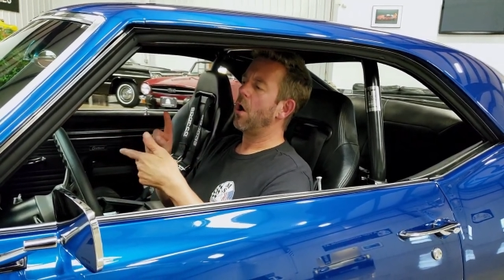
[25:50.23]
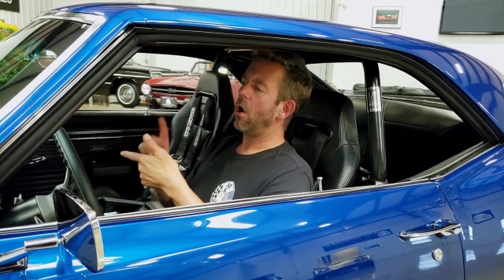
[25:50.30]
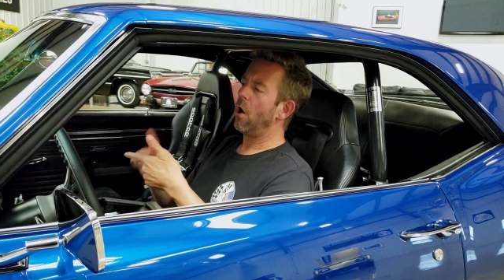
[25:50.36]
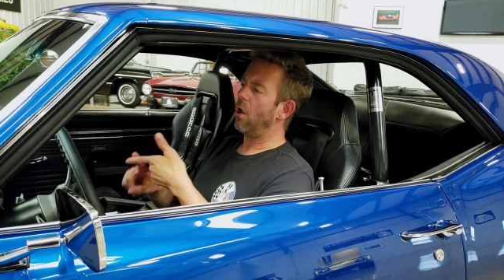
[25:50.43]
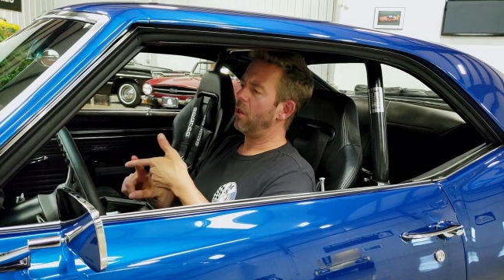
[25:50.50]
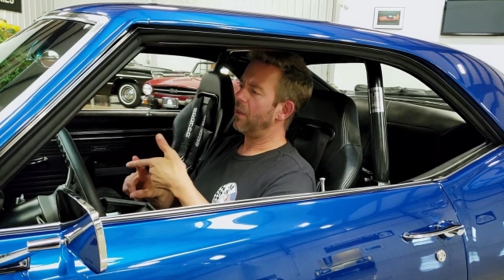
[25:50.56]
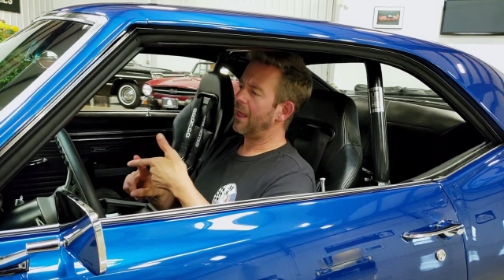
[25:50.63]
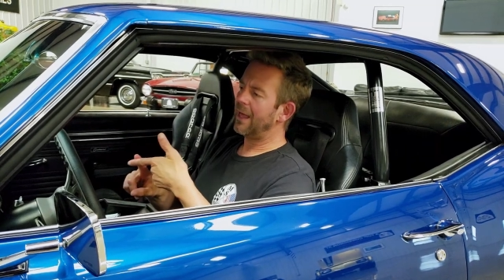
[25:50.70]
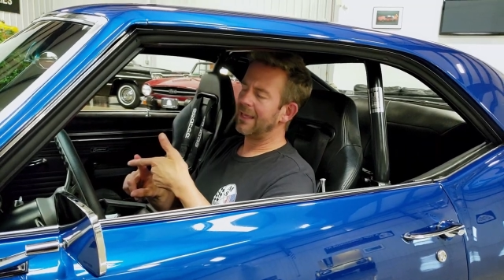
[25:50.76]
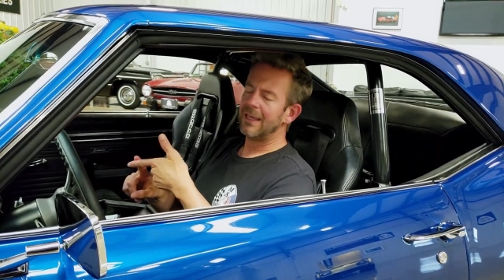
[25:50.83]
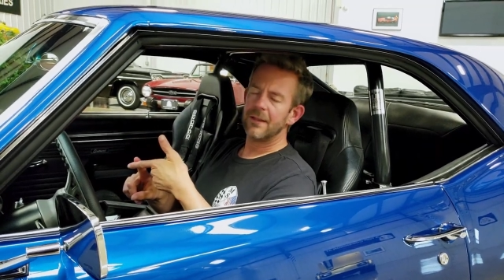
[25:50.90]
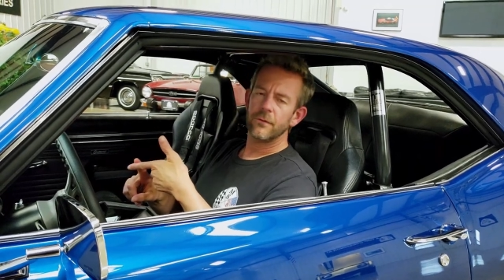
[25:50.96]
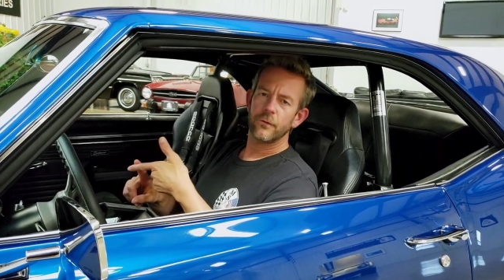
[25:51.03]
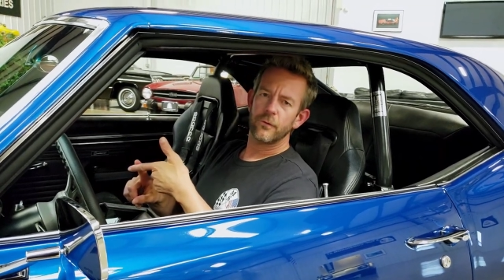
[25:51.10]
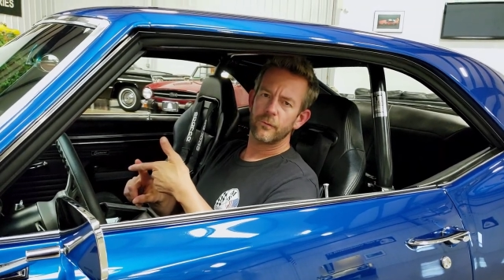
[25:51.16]
all
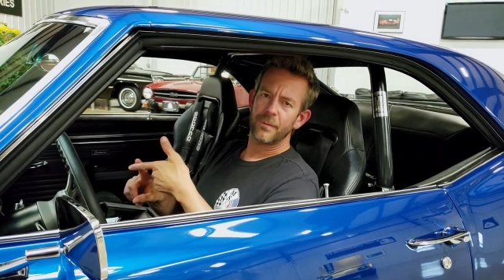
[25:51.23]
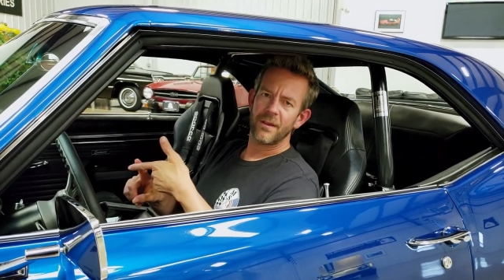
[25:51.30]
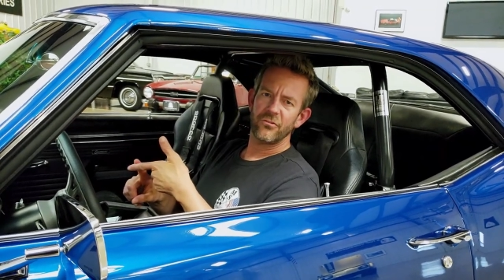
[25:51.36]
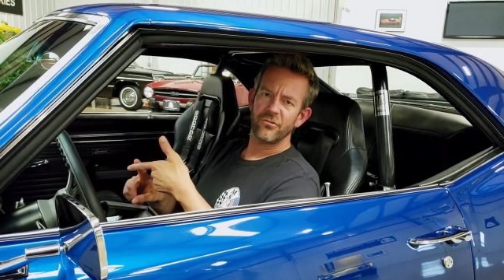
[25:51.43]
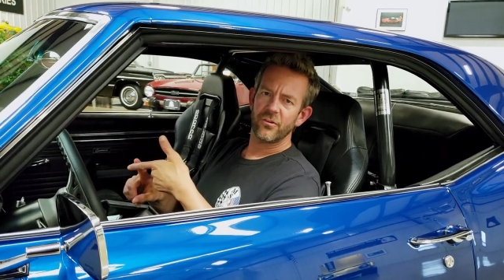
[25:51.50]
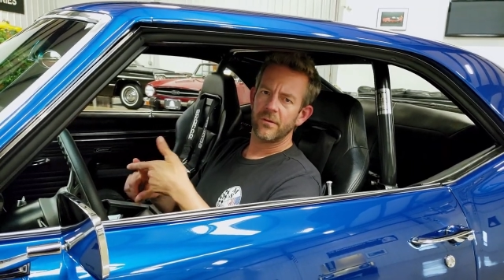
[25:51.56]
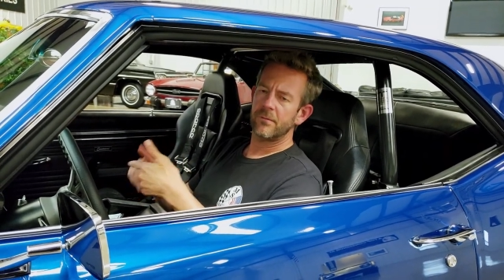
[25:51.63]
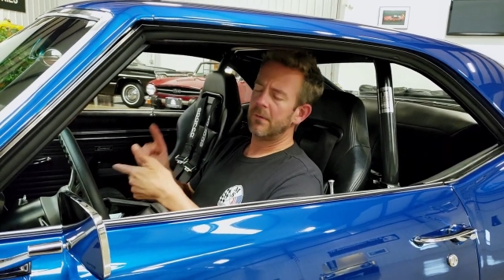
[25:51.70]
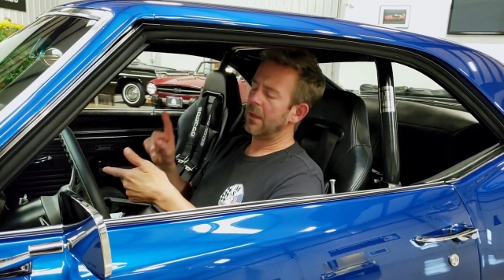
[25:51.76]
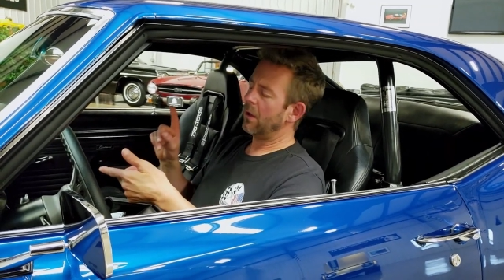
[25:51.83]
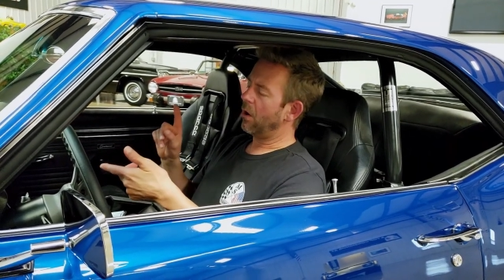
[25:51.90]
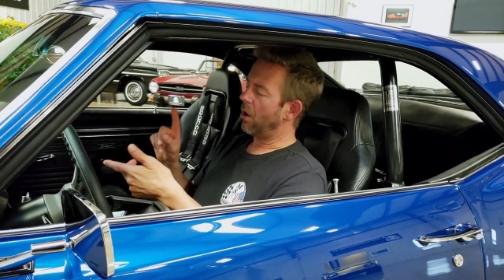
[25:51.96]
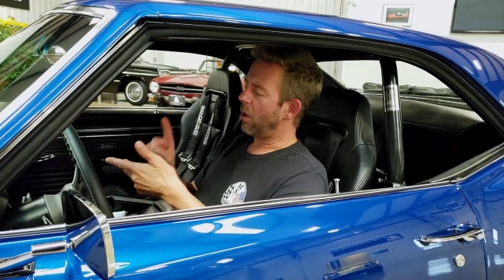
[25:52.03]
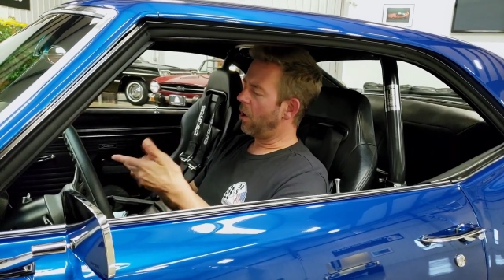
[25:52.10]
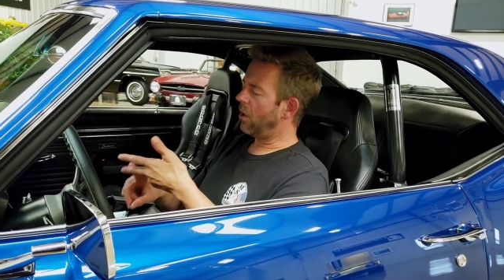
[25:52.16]
high-end suspension,
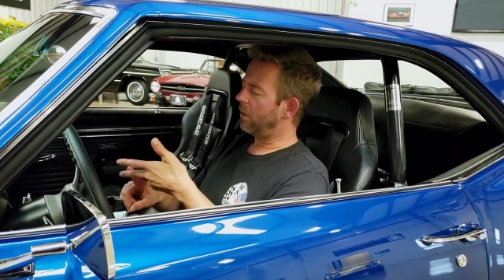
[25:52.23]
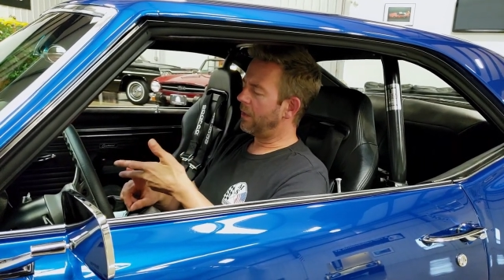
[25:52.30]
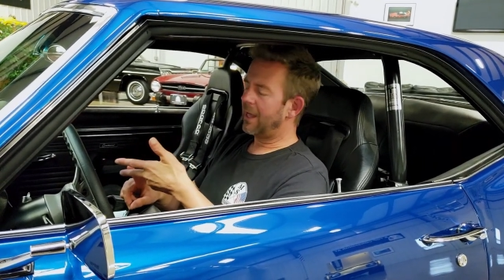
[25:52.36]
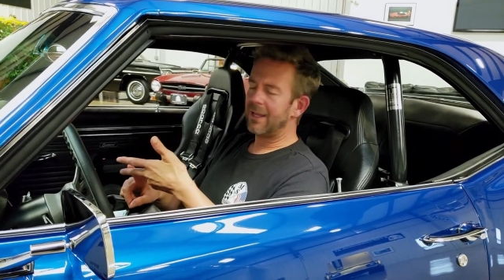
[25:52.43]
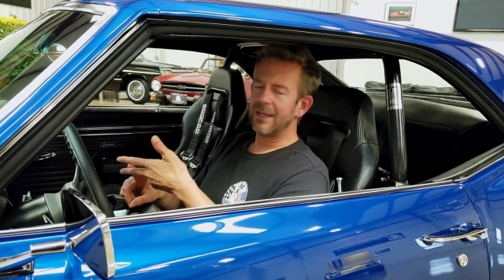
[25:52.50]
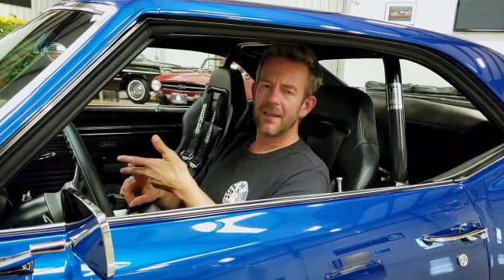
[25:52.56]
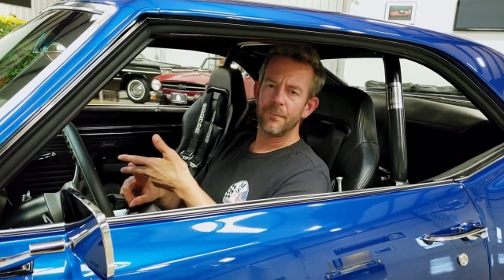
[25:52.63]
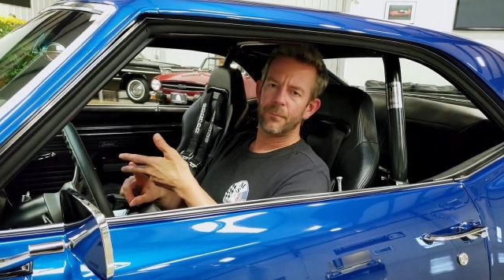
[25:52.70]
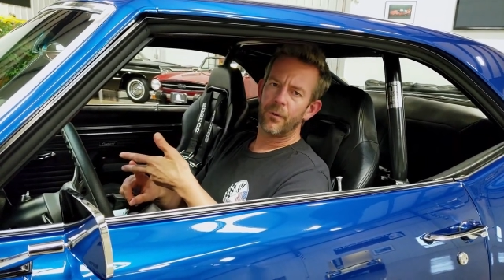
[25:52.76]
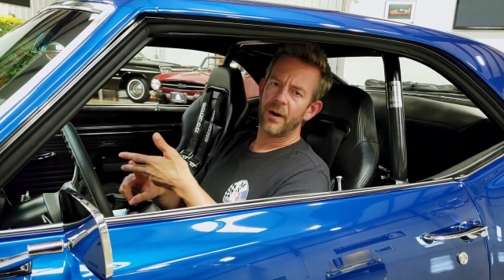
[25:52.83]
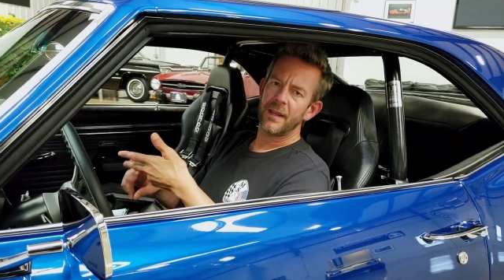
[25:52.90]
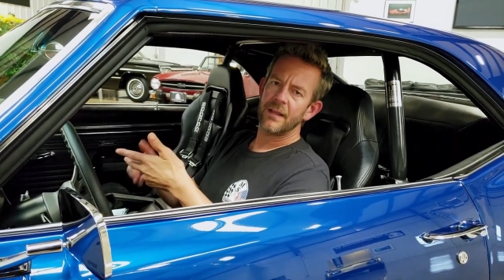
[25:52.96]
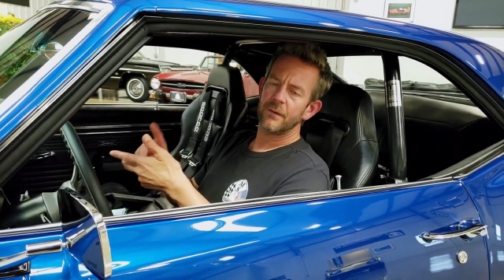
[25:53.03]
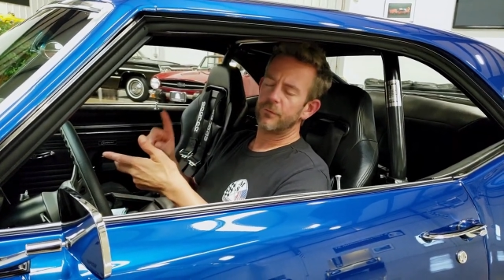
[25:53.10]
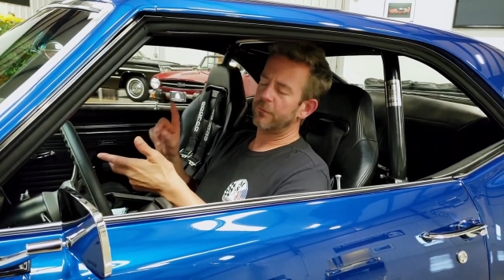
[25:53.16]
all high-end
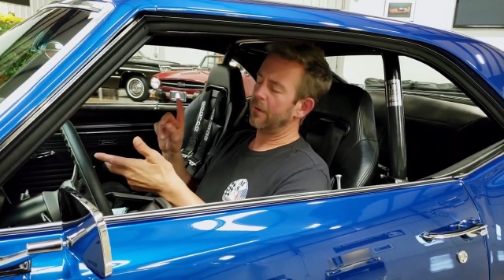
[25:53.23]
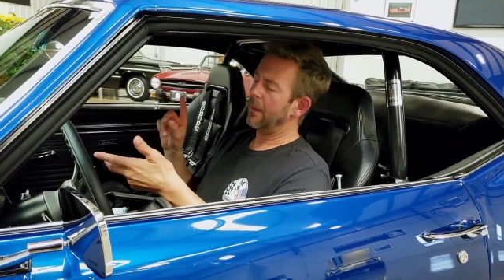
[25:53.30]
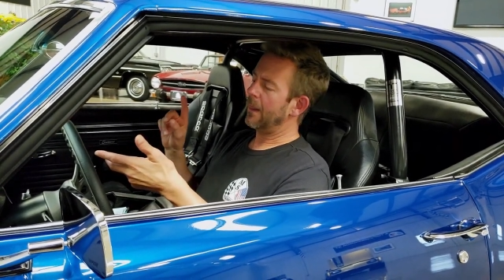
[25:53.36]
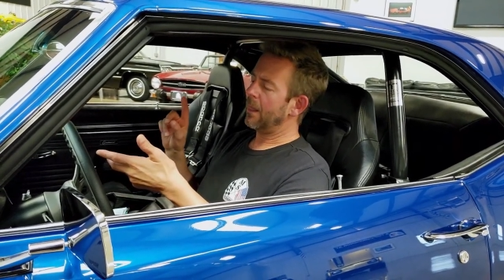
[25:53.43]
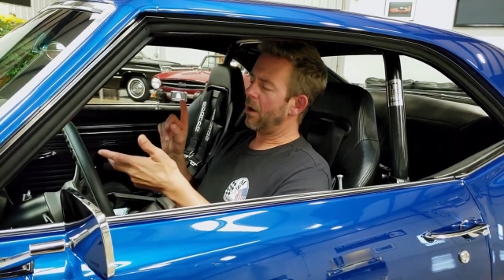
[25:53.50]
brakes,